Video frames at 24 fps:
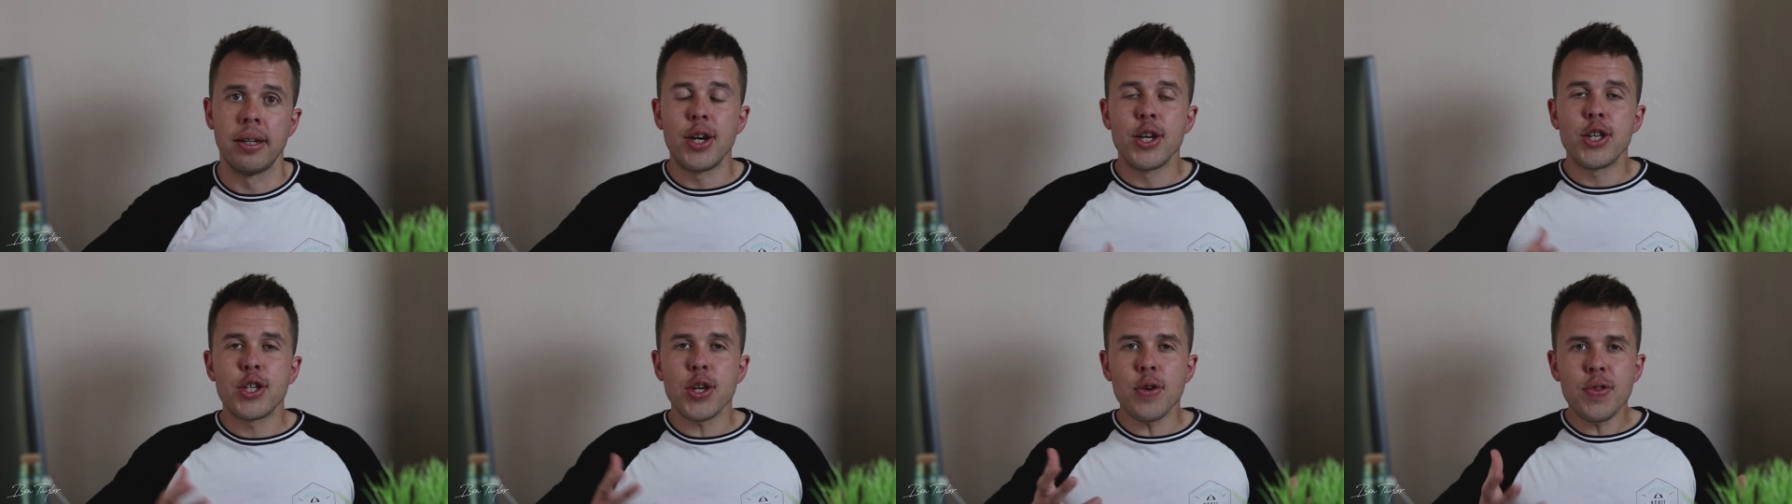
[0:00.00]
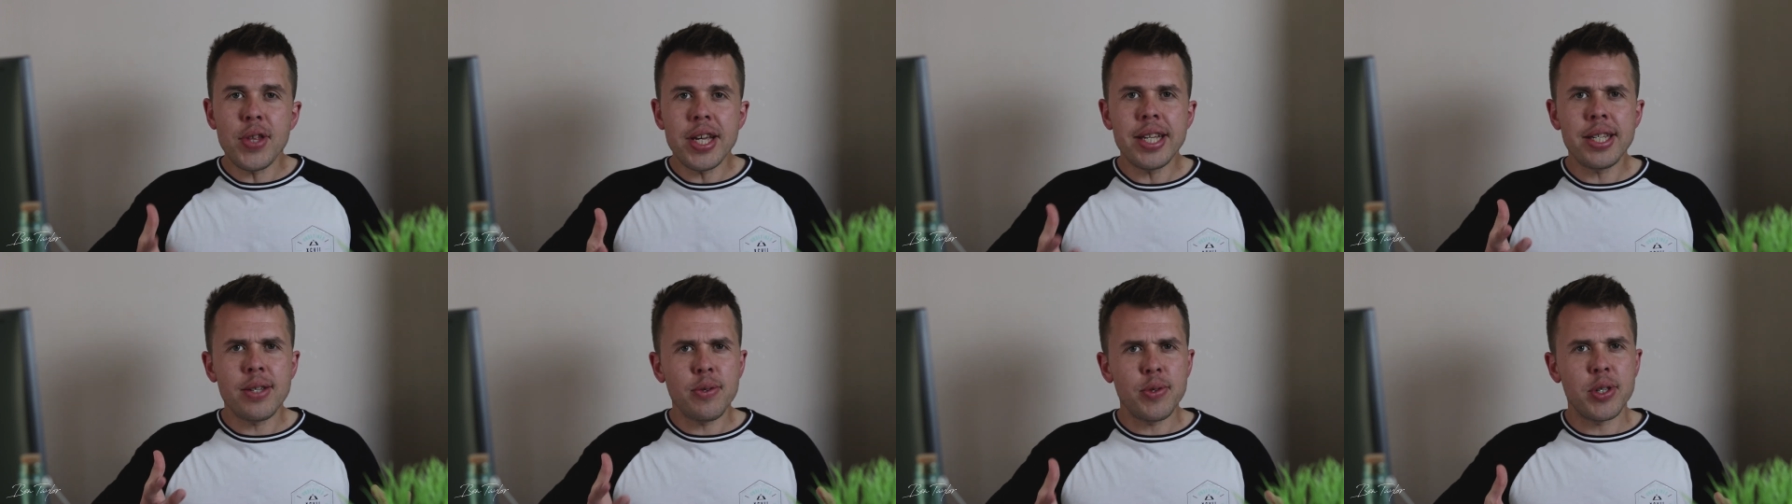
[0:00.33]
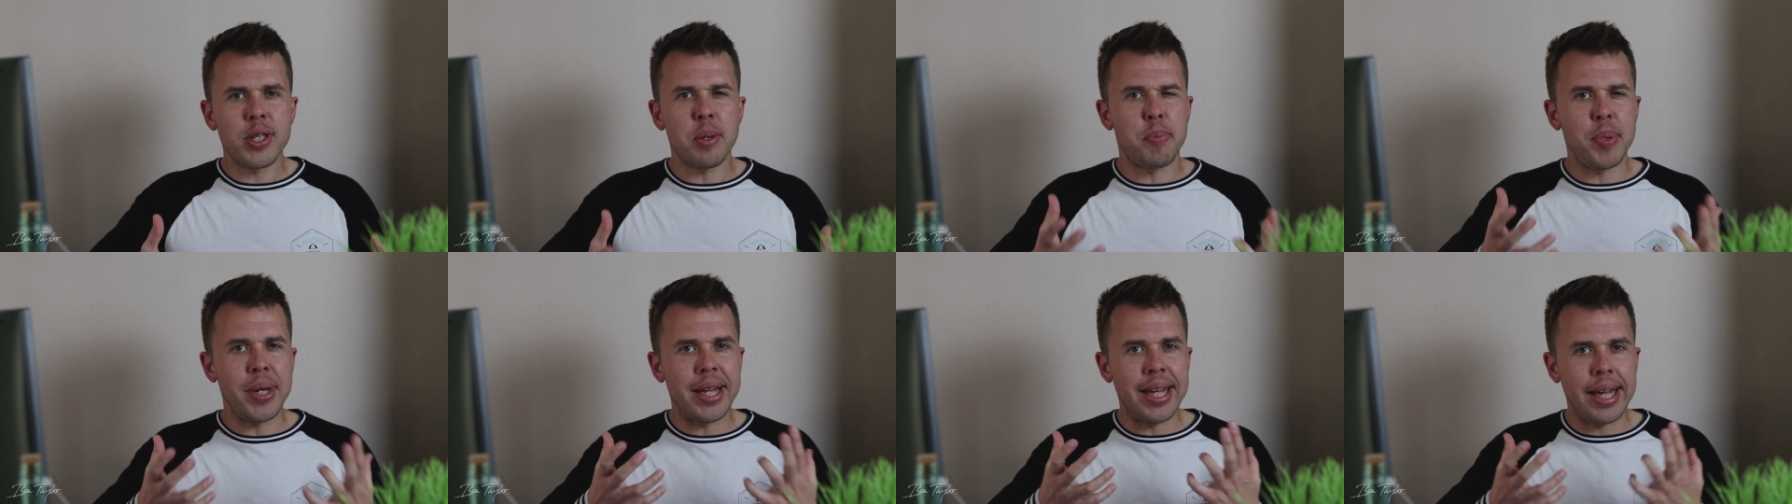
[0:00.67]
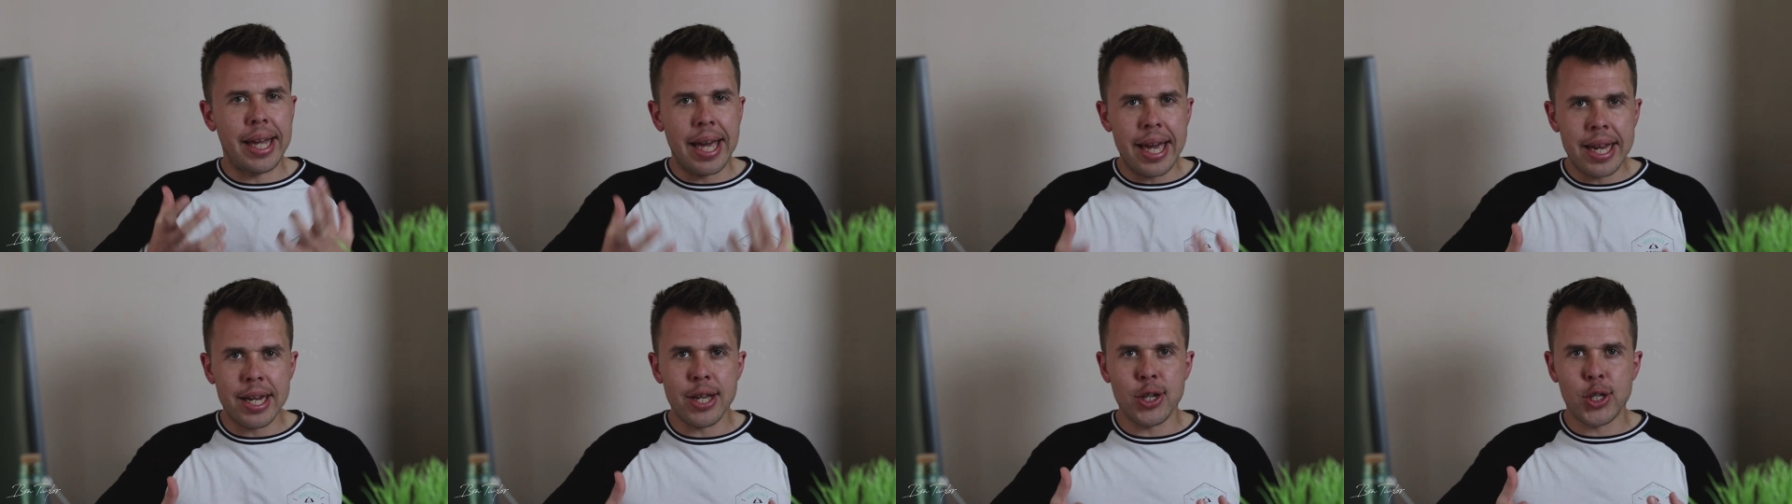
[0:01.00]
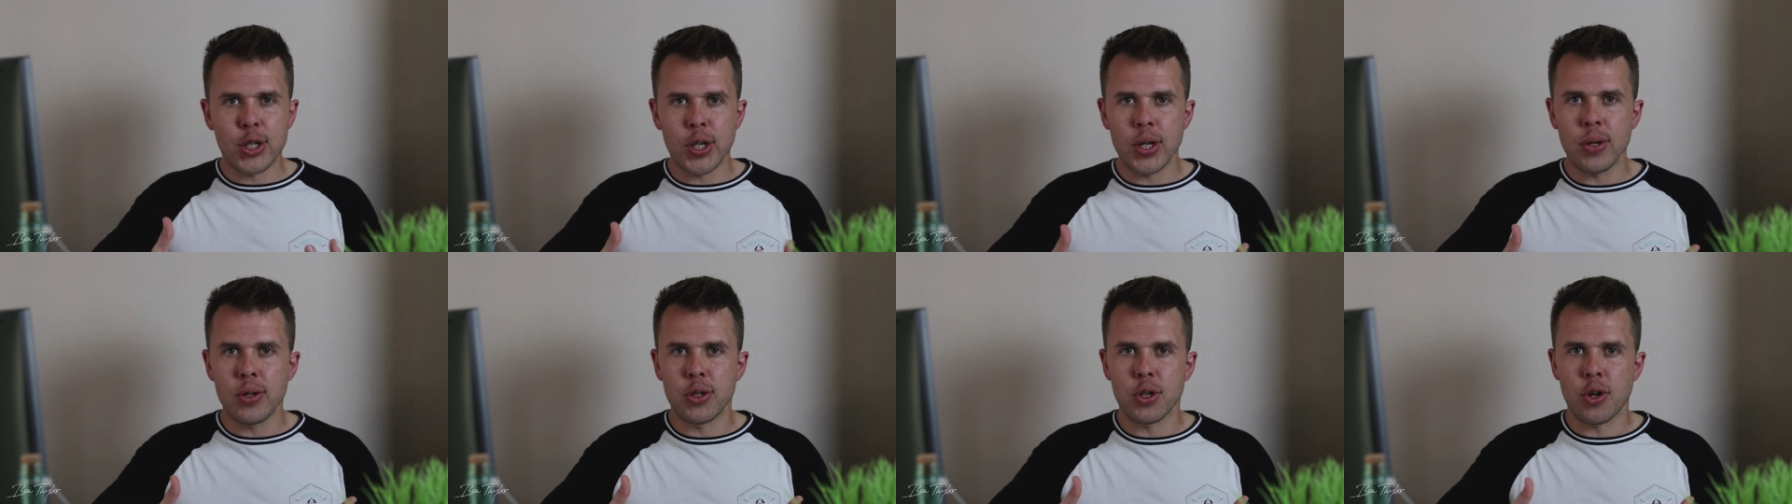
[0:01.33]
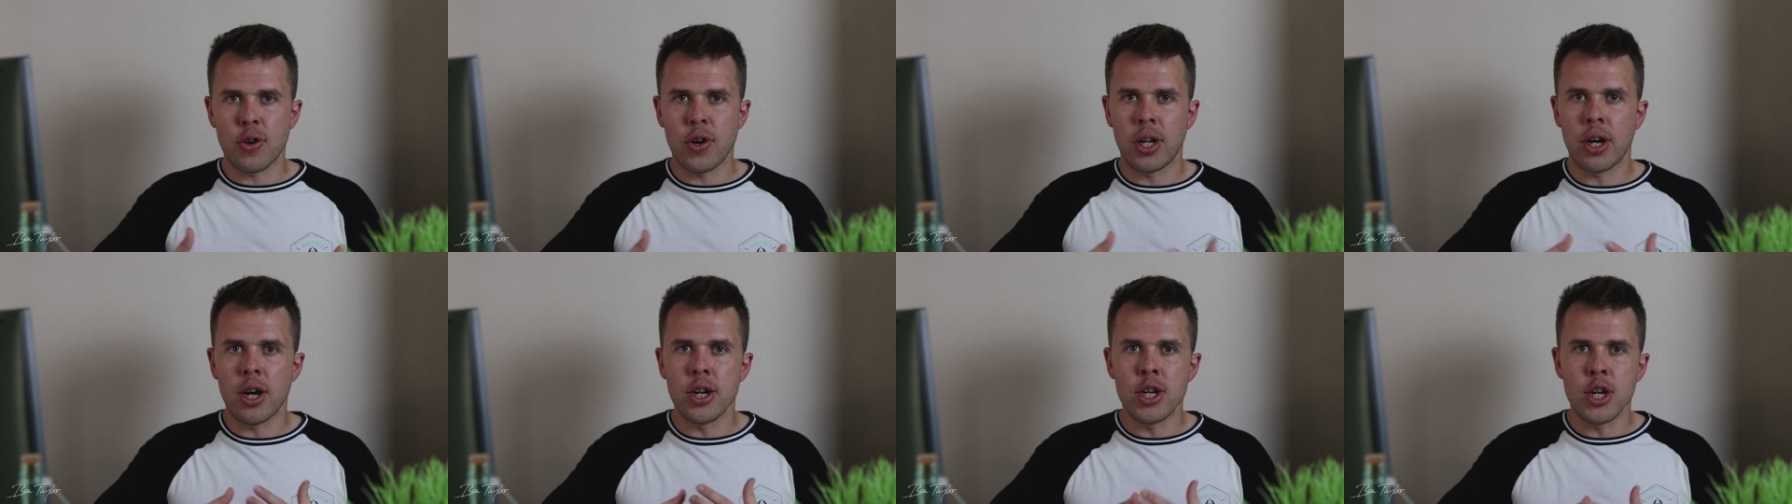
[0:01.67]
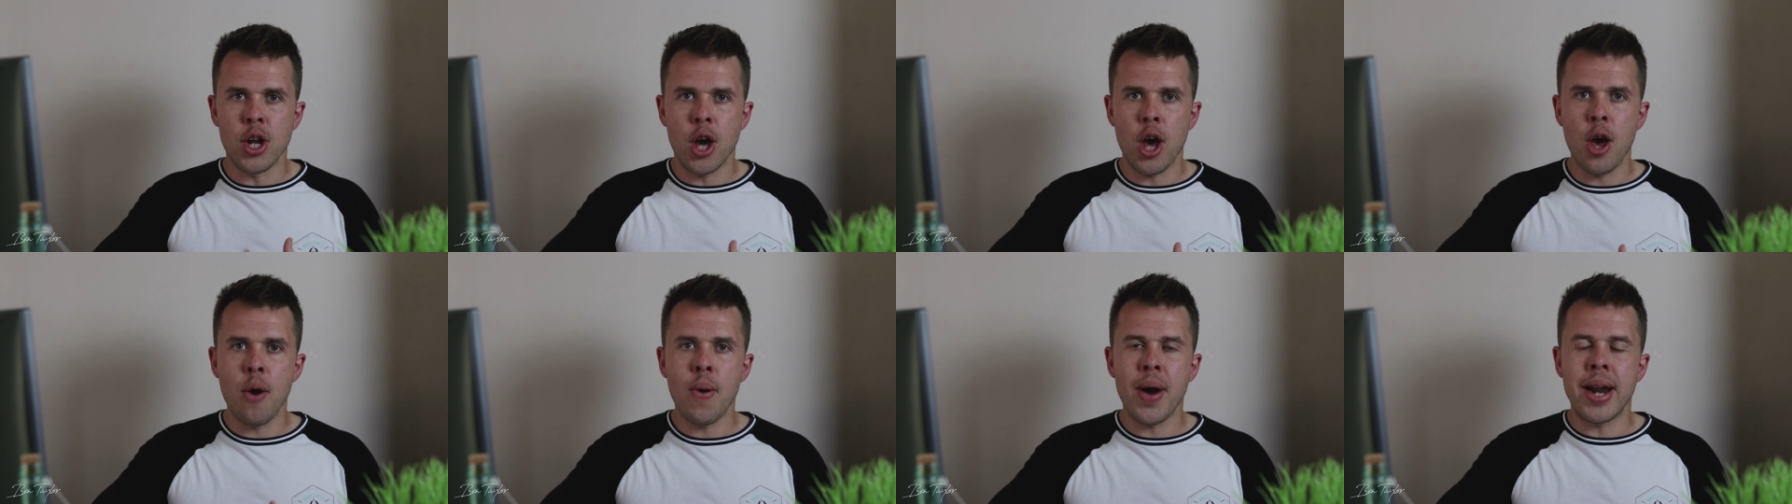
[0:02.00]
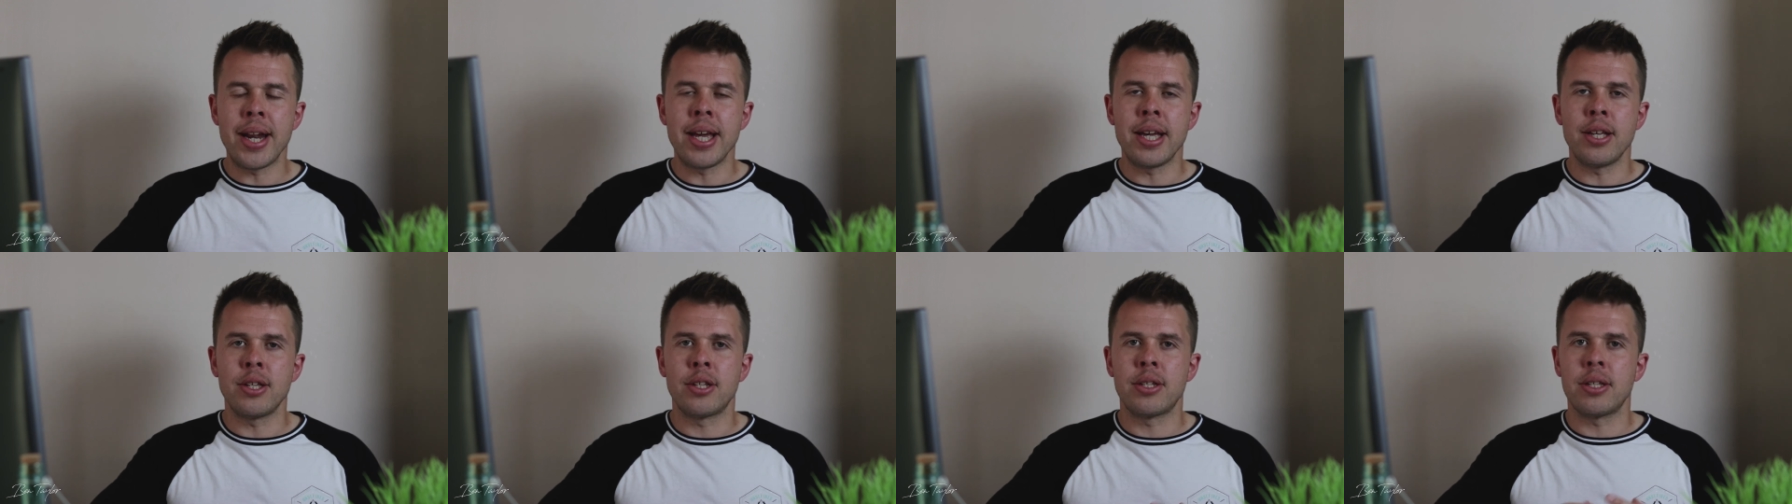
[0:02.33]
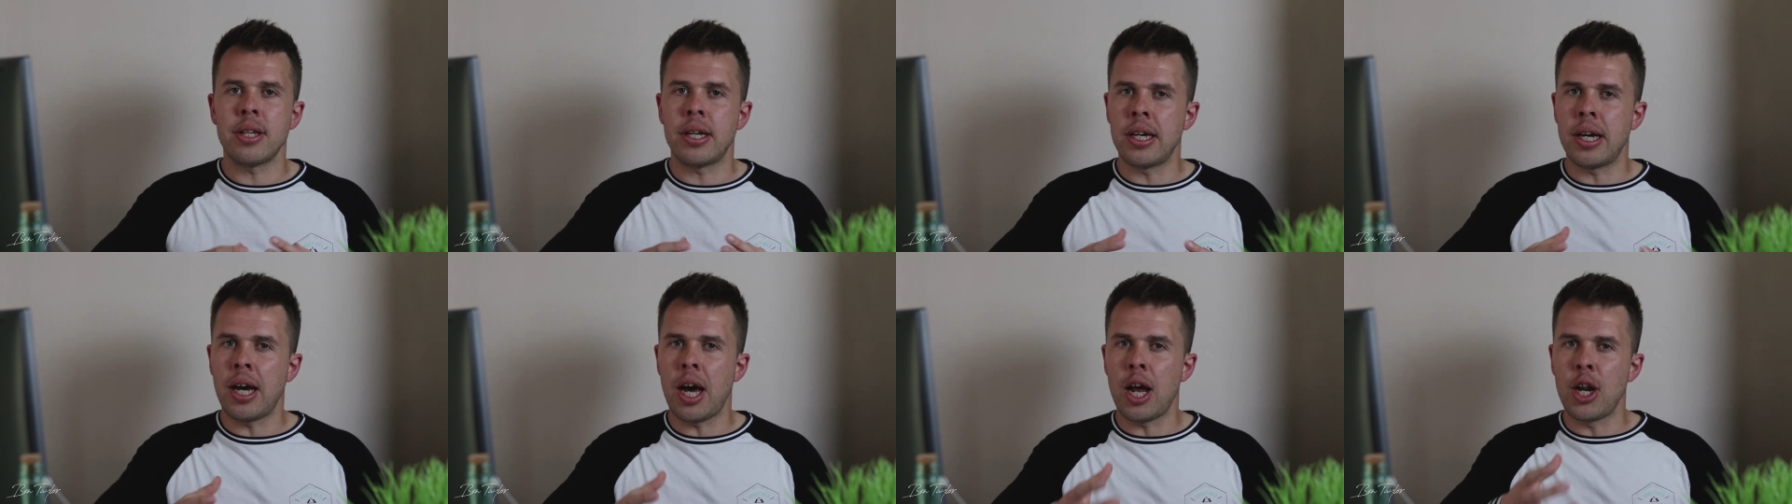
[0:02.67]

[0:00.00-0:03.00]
So this was a beginner tutorial, I know, and it's uh,